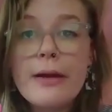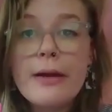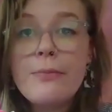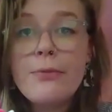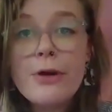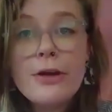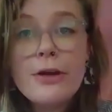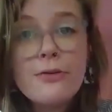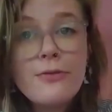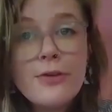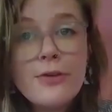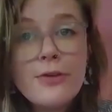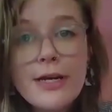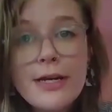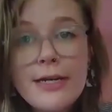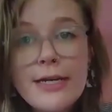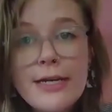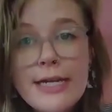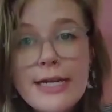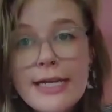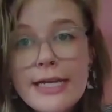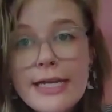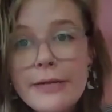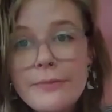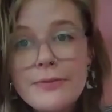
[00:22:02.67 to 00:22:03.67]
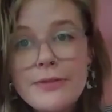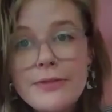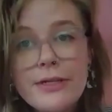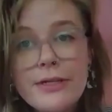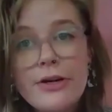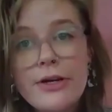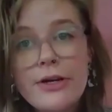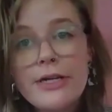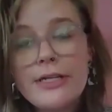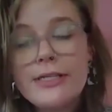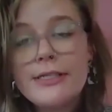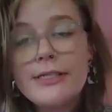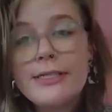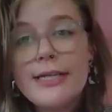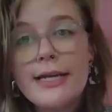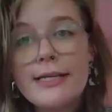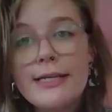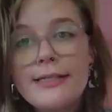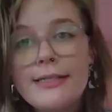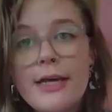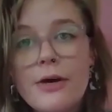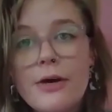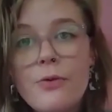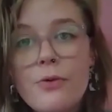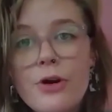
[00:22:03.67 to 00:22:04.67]
boyfriend. He keeps it on his
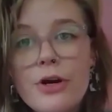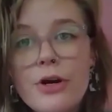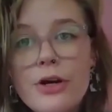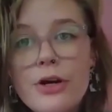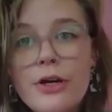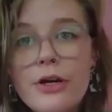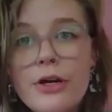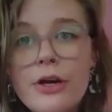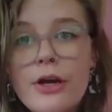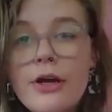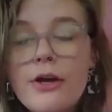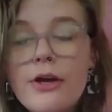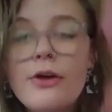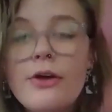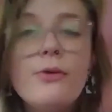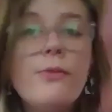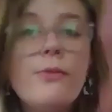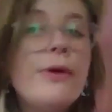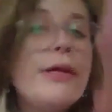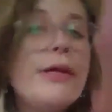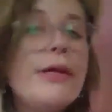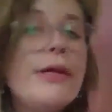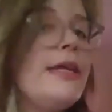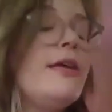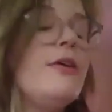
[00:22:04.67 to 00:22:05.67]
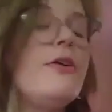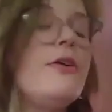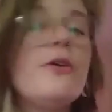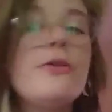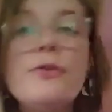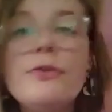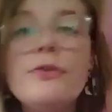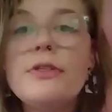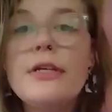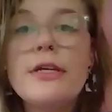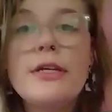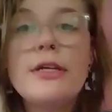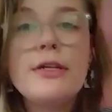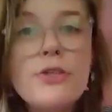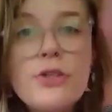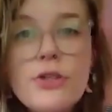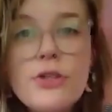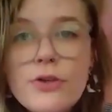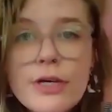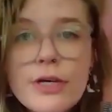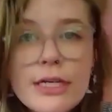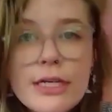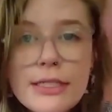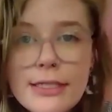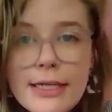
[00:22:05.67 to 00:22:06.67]
desk at work when he goes into
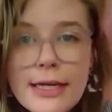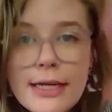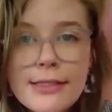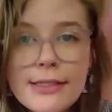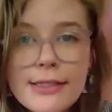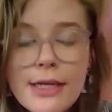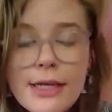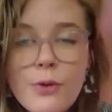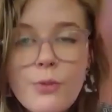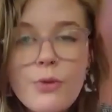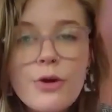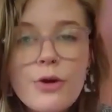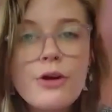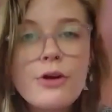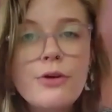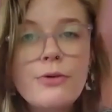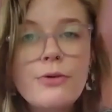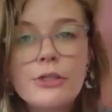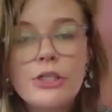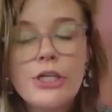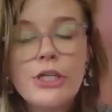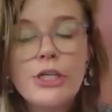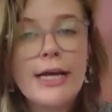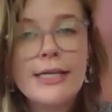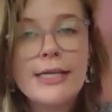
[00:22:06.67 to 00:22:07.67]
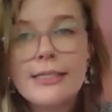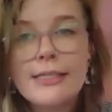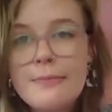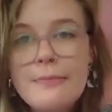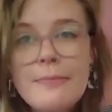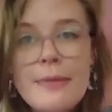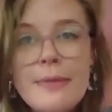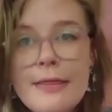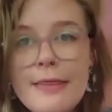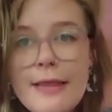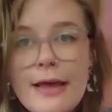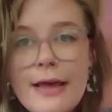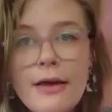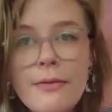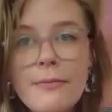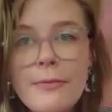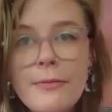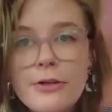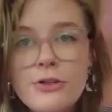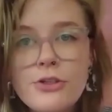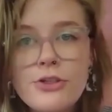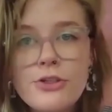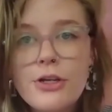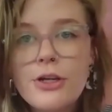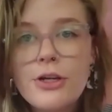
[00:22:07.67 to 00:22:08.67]
his desk at work, which hasn't been that
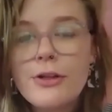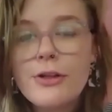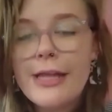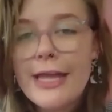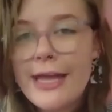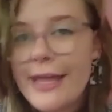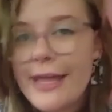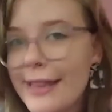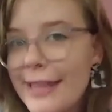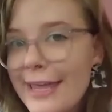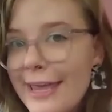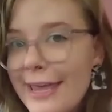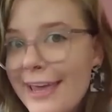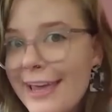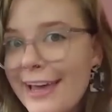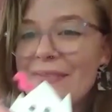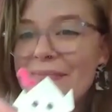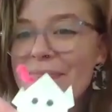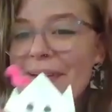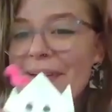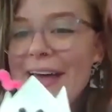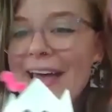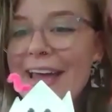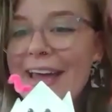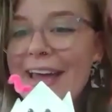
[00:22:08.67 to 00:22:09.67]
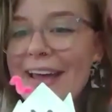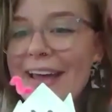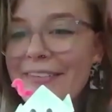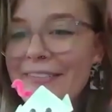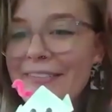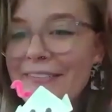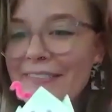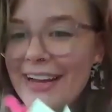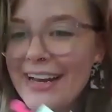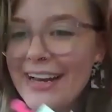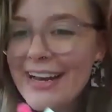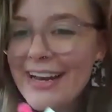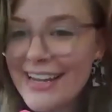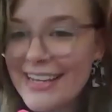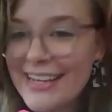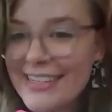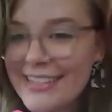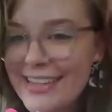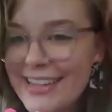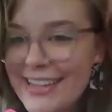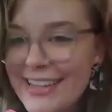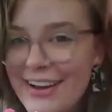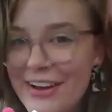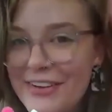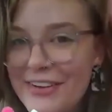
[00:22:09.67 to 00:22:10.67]
much lately. But when he is
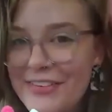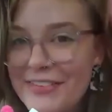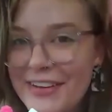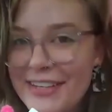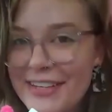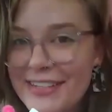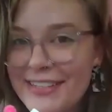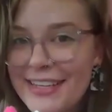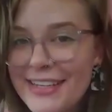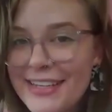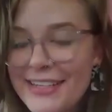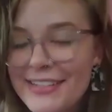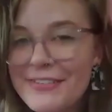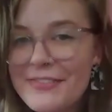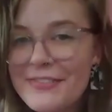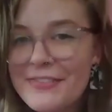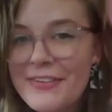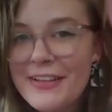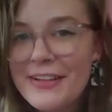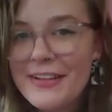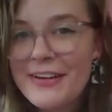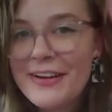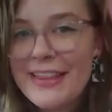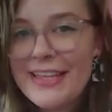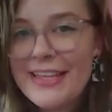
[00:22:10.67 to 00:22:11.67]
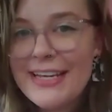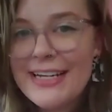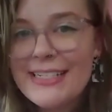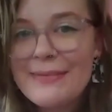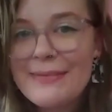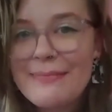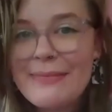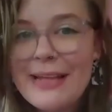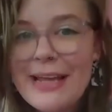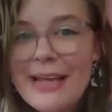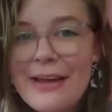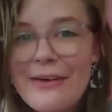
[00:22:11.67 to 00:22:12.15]
in the office, it's a fun little thing to play